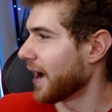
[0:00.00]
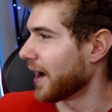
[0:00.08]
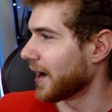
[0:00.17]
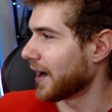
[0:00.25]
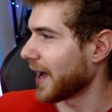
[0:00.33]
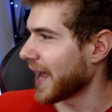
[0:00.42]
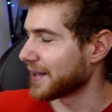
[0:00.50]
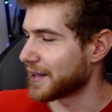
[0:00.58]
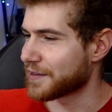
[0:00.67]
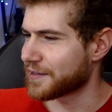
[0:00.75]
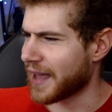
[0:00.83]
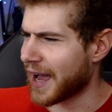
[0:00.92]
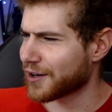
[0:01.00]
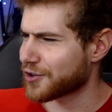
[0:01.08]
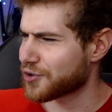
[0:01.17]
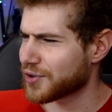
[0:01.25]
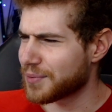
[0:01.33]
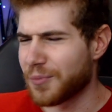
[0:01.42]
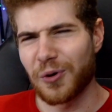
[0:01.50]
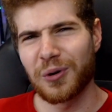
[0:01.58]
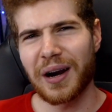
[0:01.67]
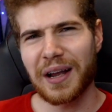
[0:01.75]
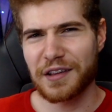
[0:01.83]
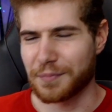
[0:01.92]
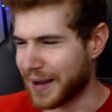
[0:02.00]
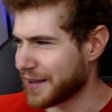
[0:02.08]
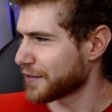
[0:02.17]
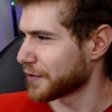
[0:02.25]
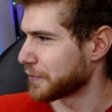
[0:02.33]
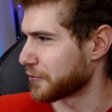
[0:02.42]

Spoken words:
and it's actually more expensive